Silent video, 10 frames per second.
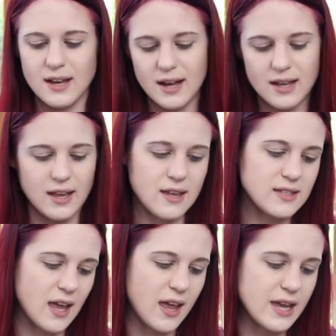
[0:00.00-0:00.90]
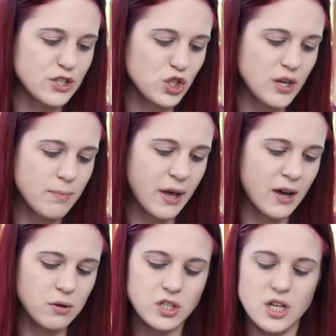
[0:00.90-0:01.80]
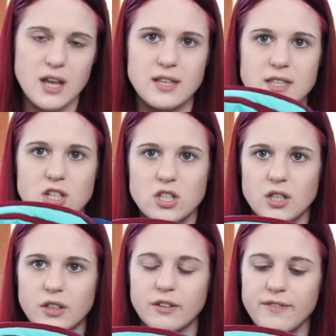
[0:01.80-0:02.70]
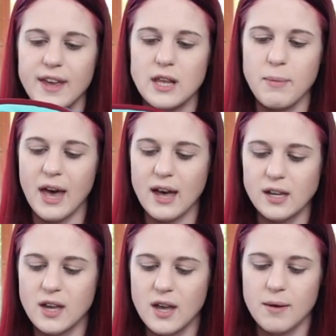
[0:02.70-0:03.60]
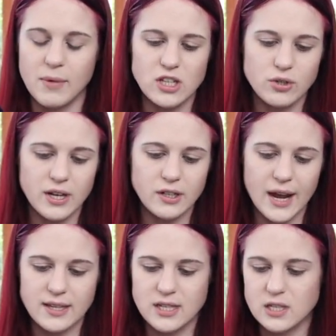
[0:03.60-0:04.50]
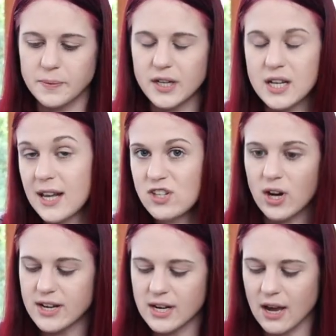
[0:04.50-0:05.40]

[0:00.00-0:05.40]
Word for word: got is a treat pouch. It's just a little fanny pack. My trainer has this one and I tried it